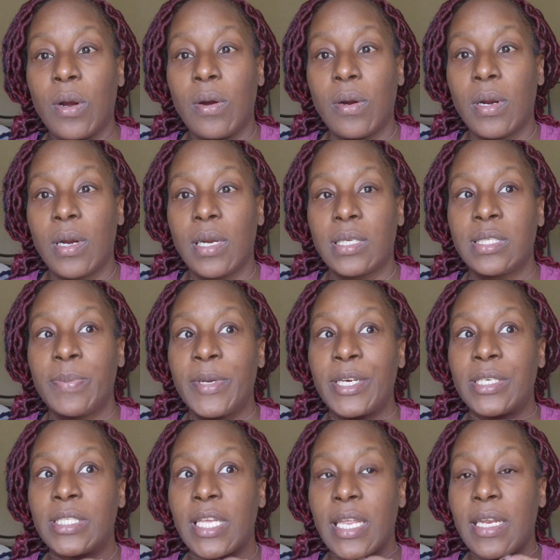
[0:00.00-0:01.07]
are
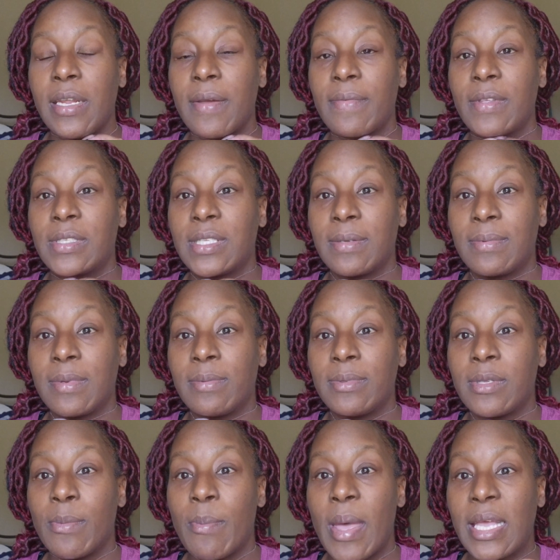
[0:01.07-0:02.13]
experiencing any of the symptoms
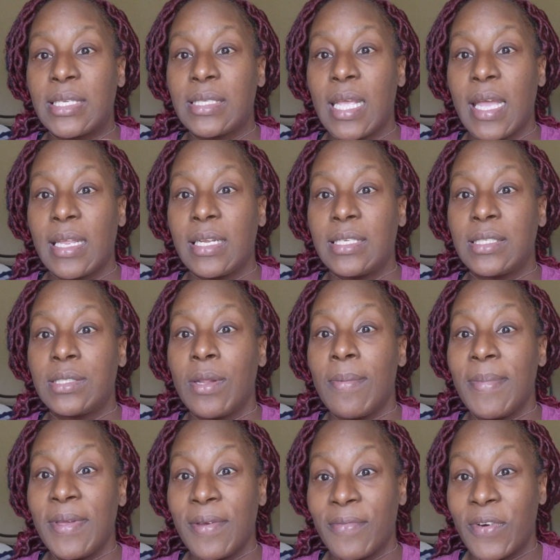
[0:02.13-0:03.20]
of mastitis, don't
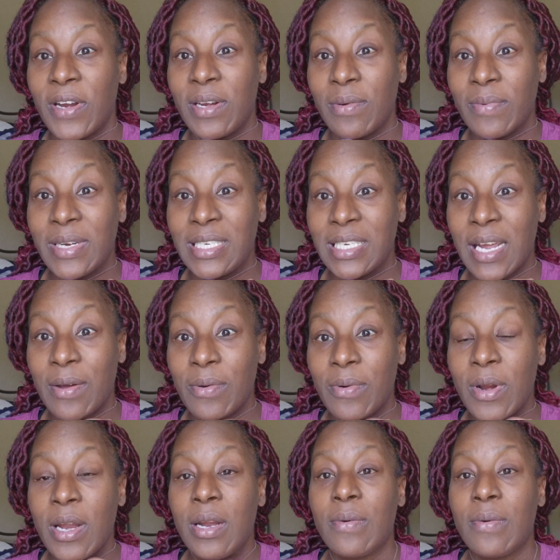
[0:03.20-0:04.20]
be afraid to reach out.